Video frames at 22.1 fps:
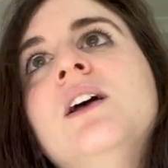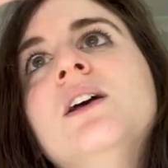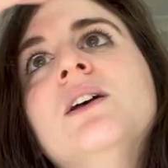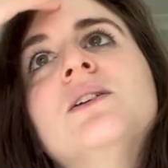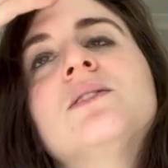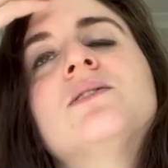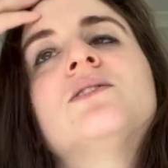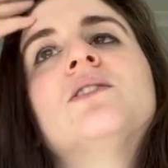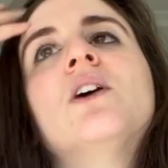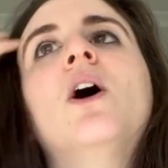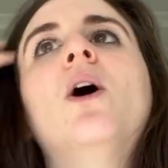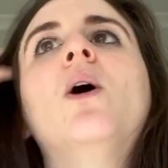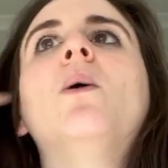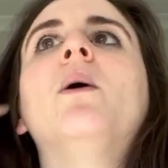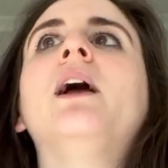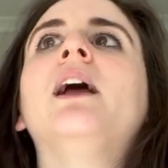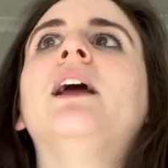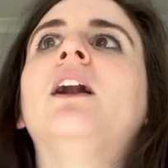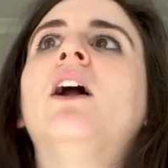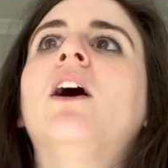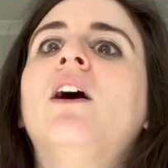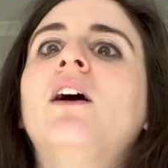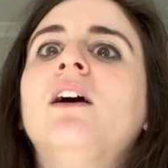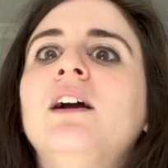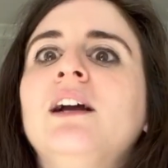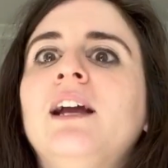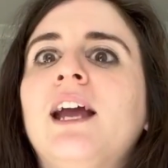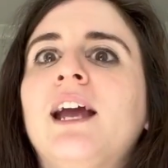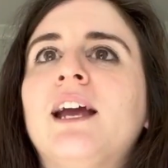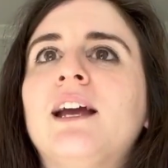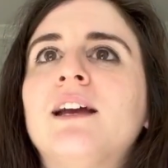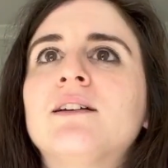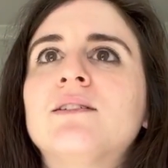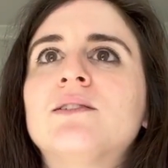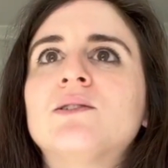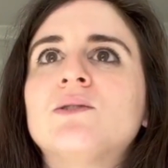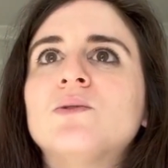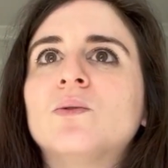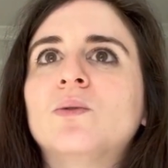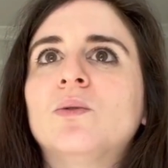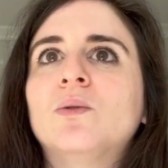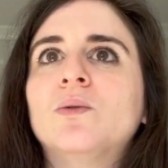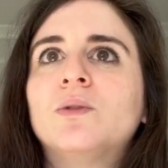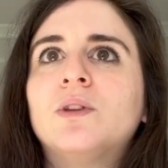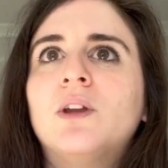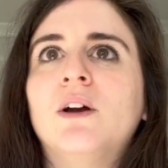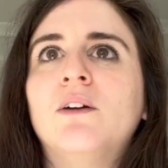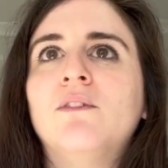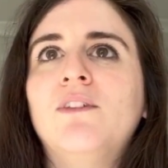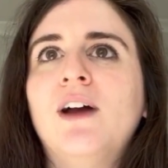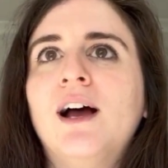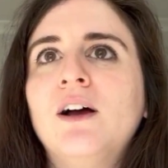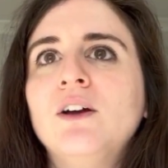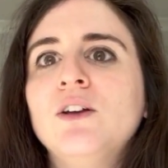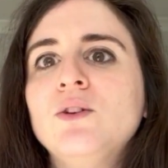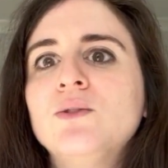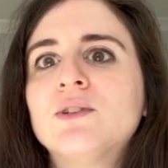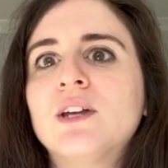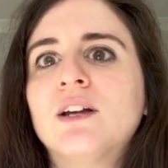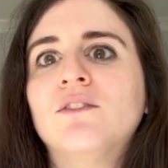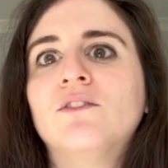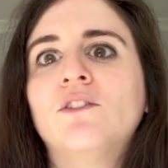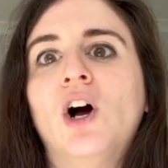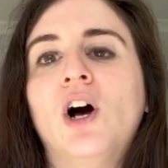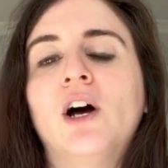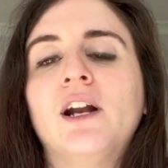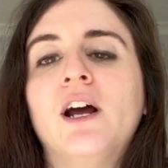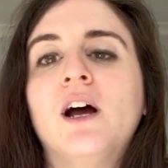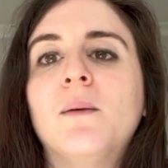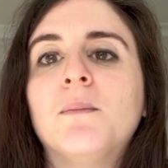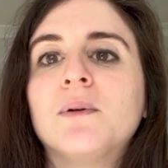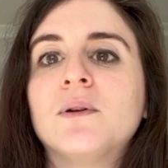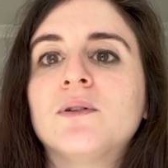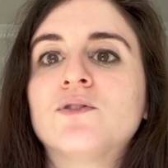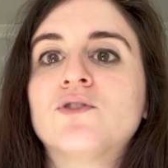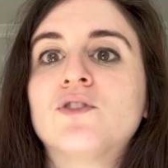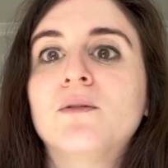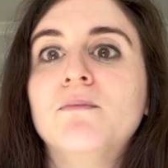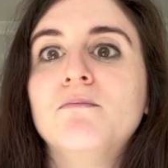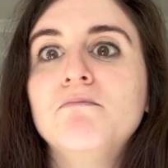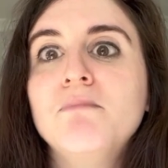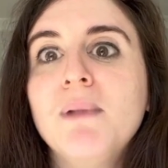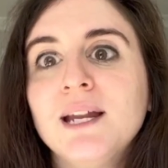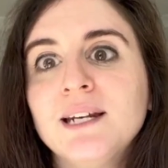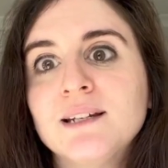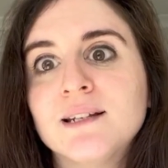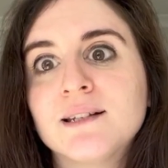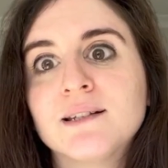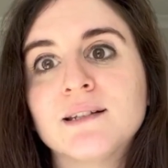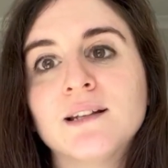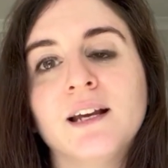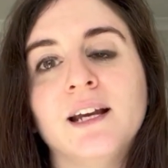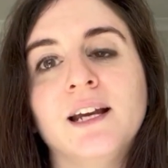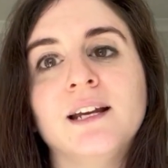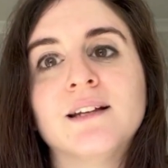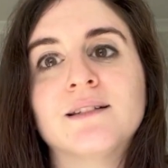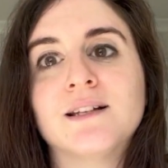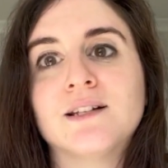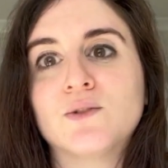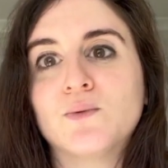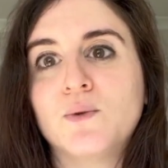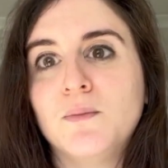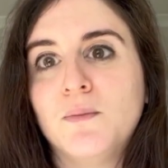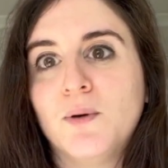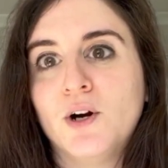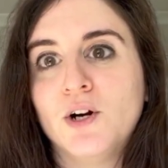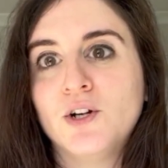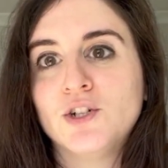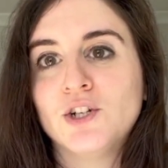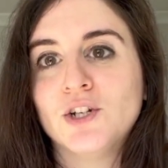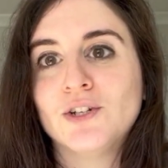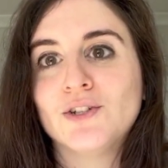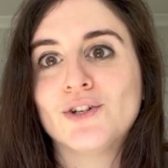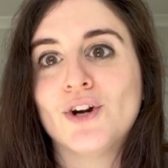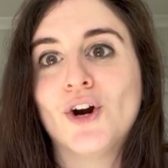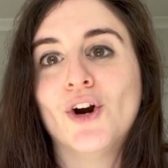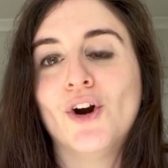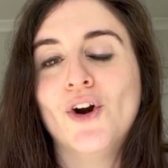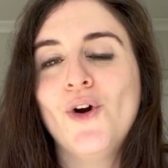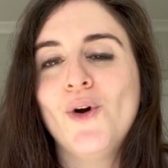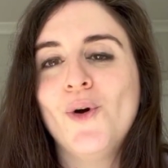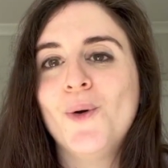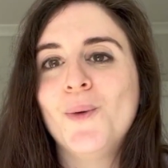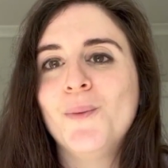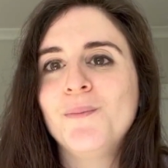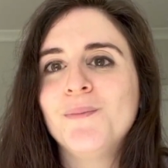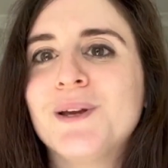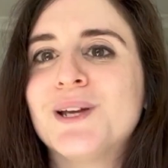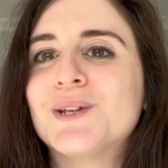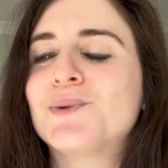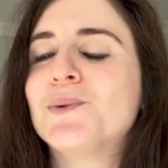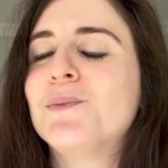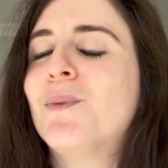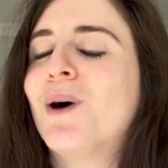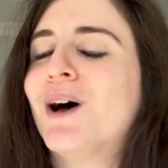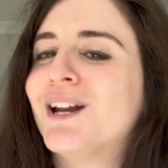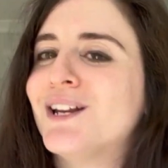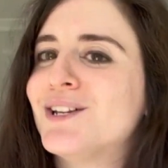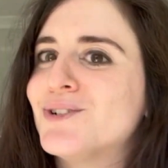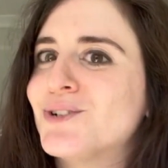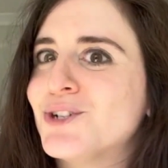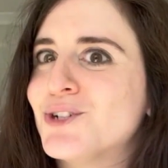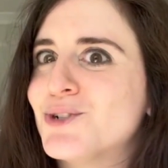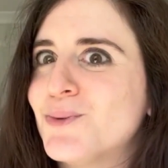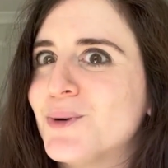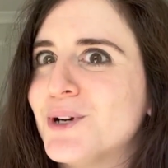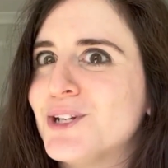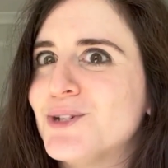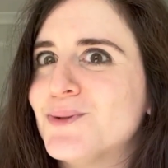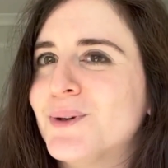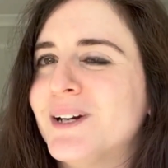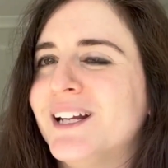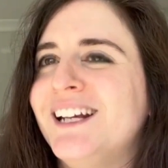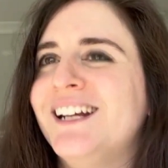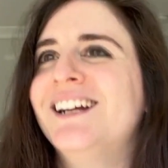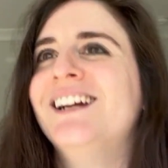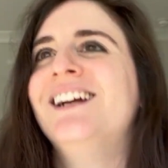So in our case, the values have gone up tremendously since we purchased our home because we bought it during 2020.